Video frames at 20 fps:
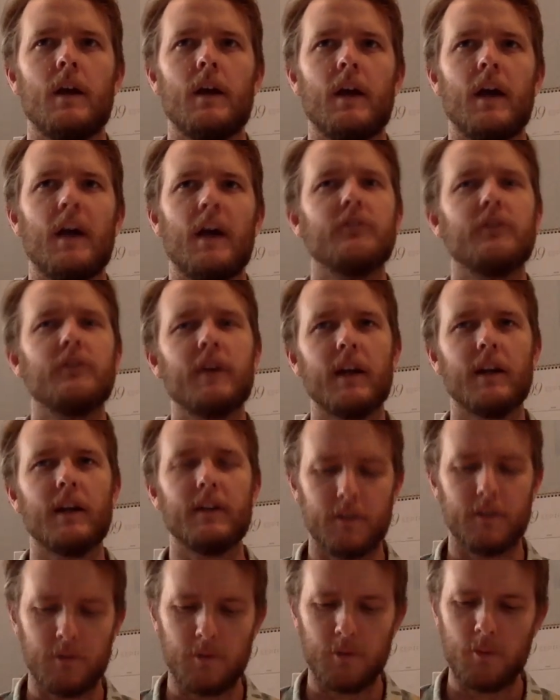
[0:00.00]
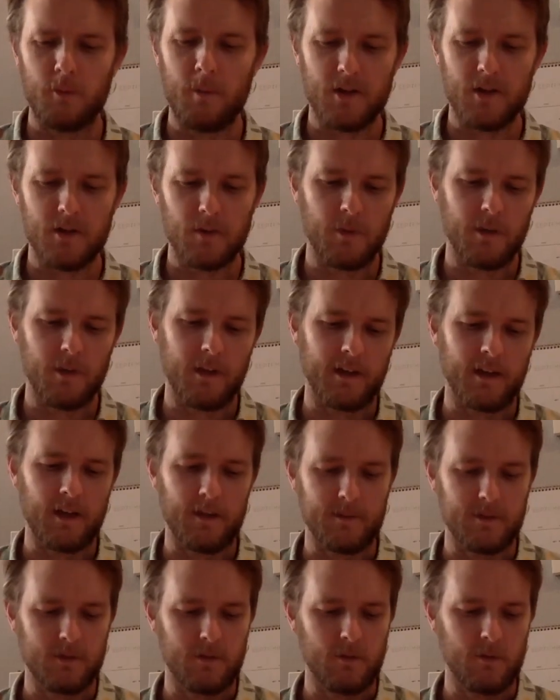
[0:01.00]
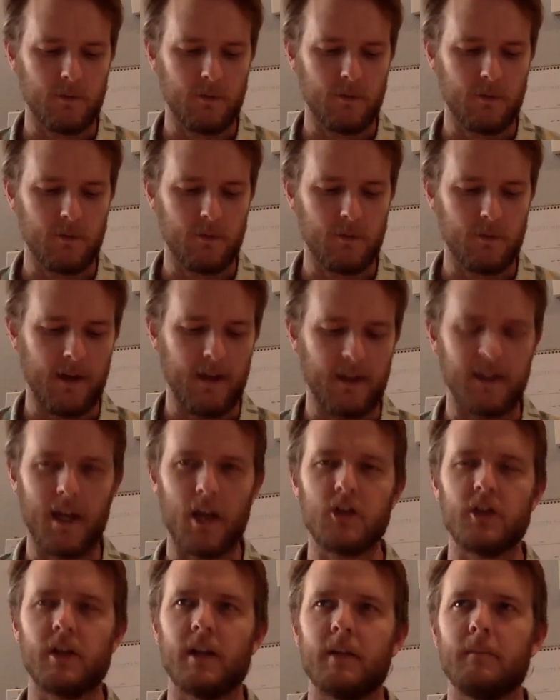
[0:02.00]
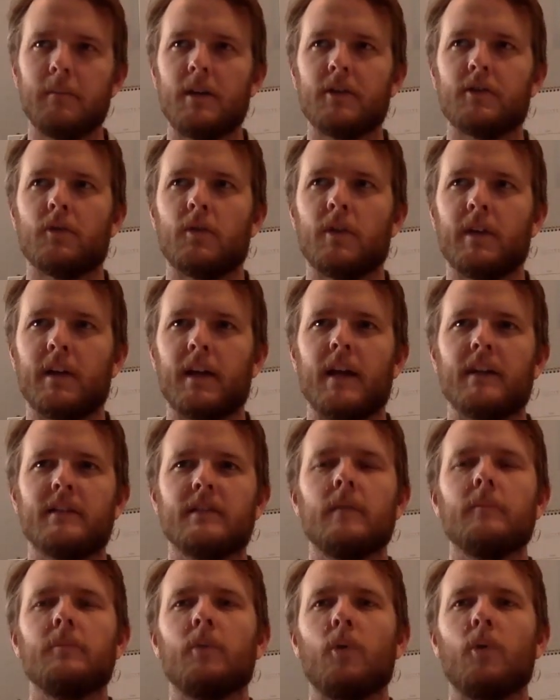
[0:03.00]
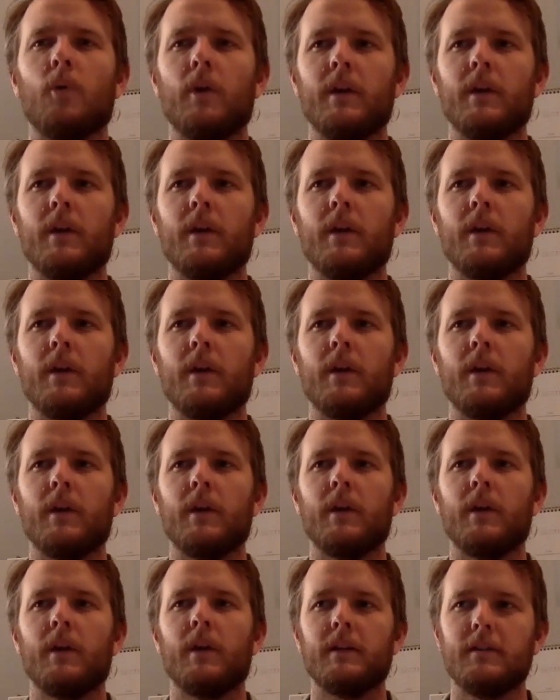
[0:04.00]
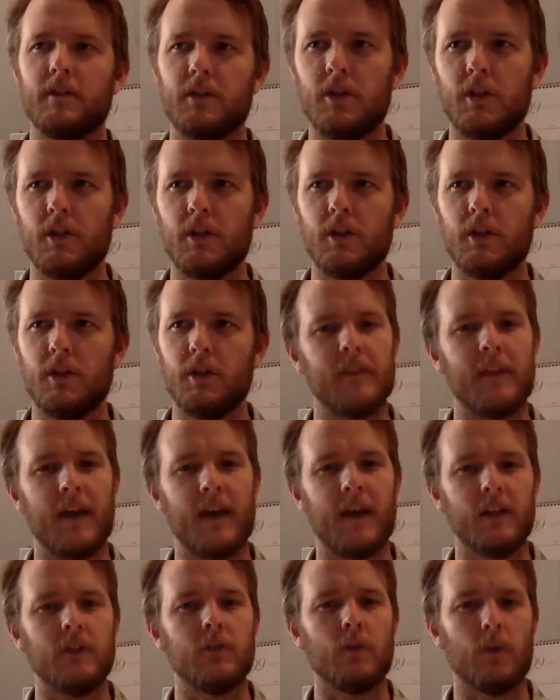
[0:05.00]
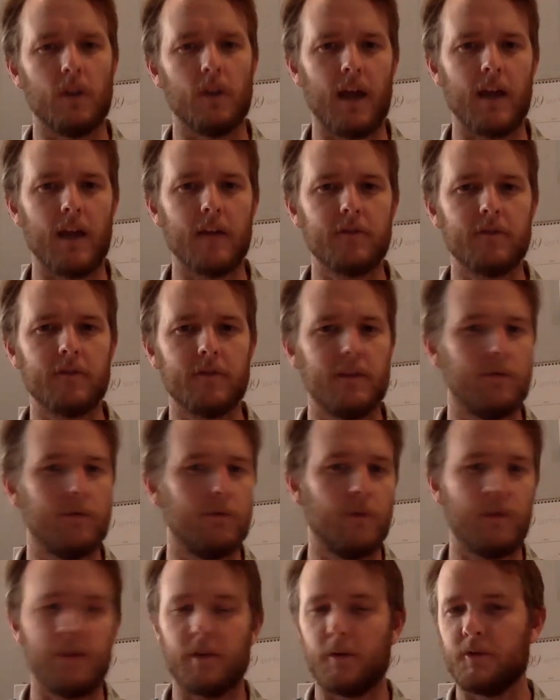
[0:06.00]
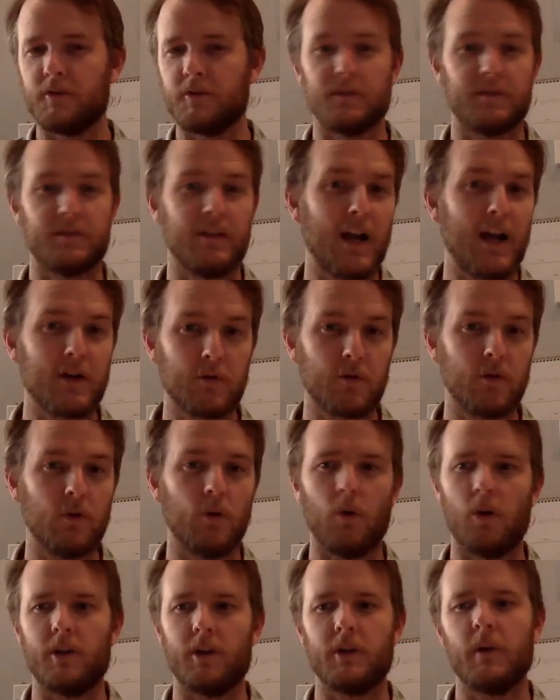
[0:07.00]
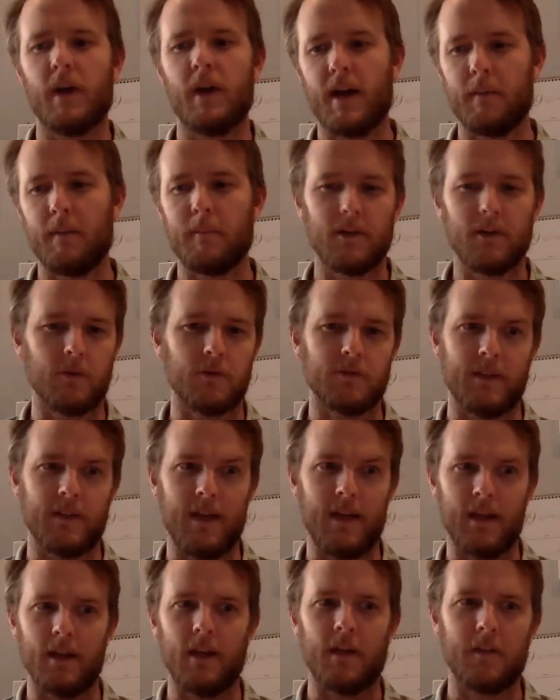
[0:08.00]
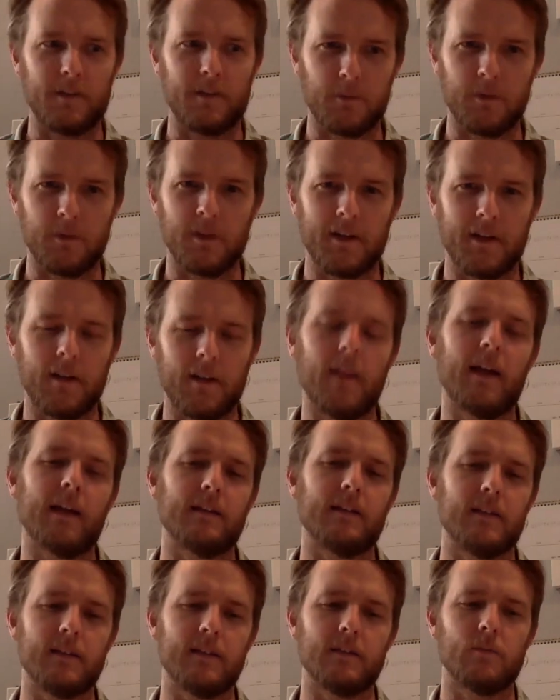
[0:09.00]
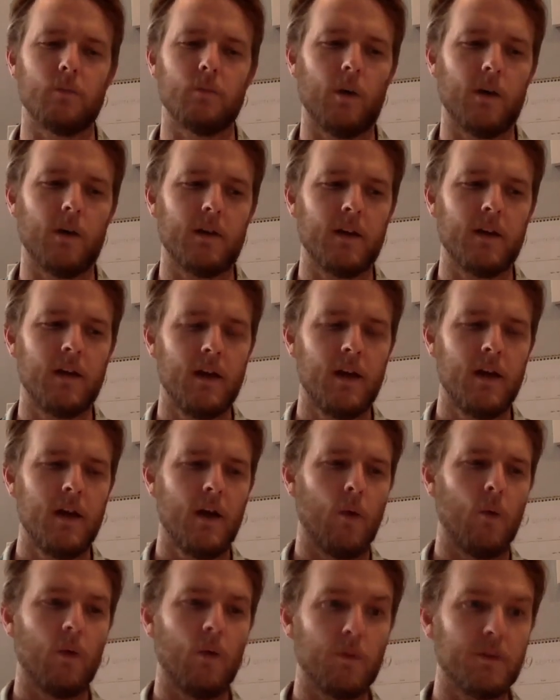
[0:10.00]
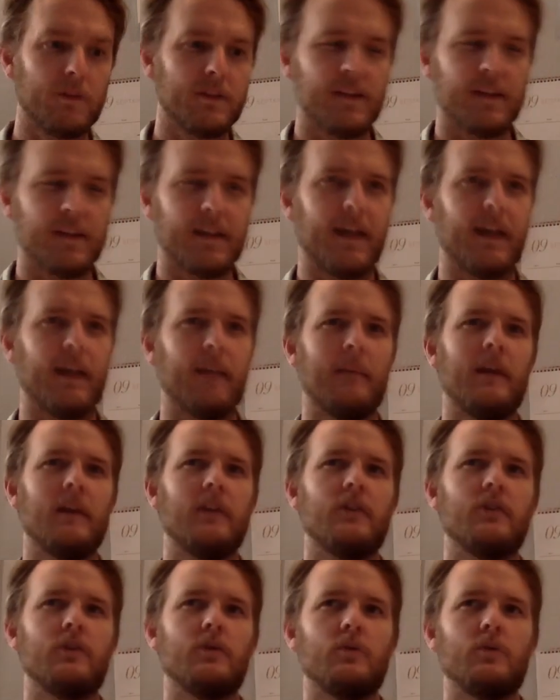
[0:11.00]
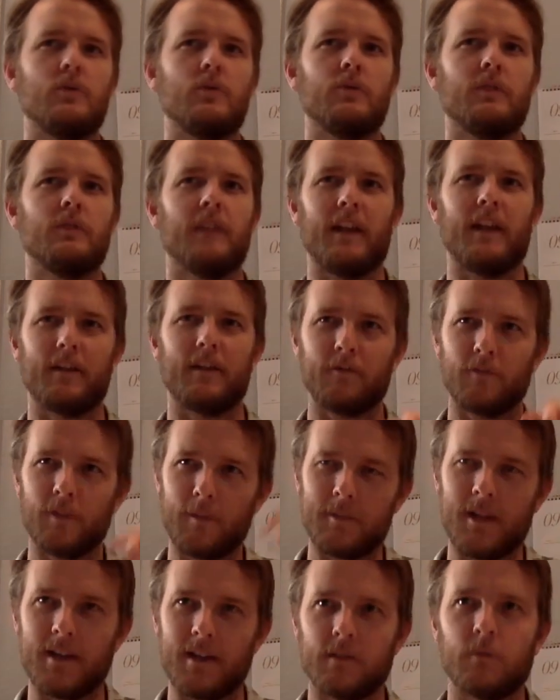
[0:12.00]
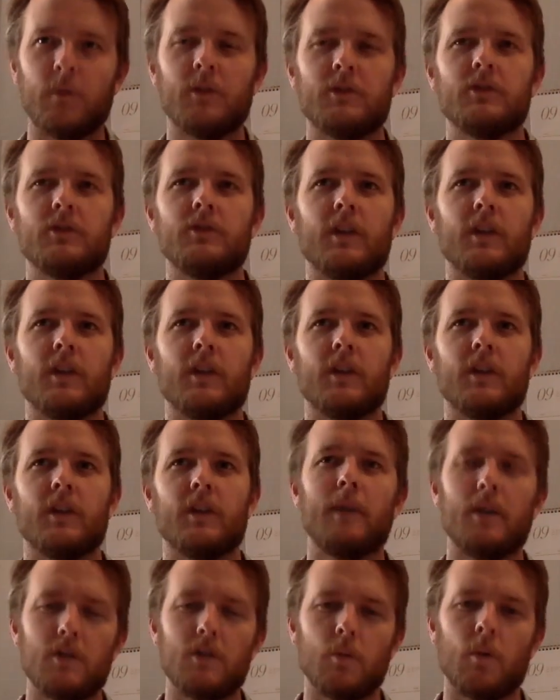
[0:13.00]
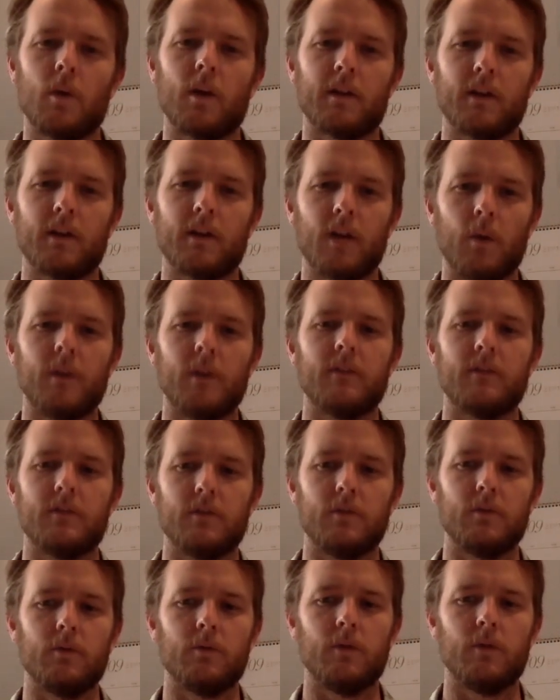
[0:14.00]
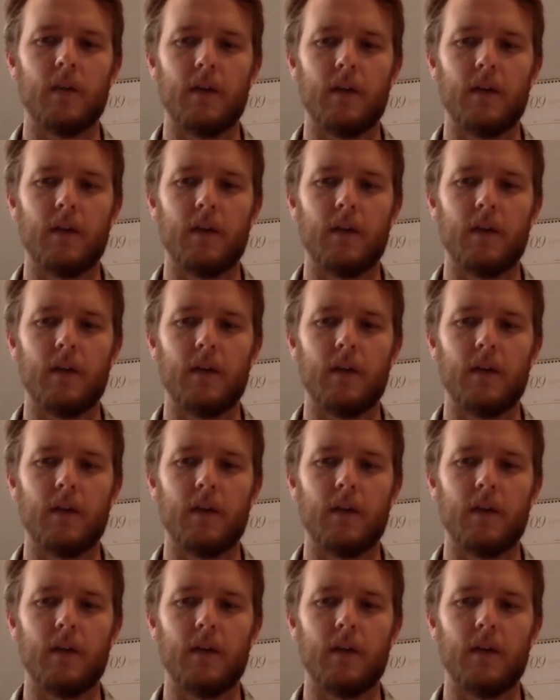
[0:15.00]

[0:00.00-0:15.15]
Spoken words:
as you mentioned when it comes to engaging in mentoring, at some point, you probably had that in your life, whether it was just natural or you had a mentor say, hey, I think you're really going to like this. What was it that kind of made you, that flipped that switch in your head that made you want to go into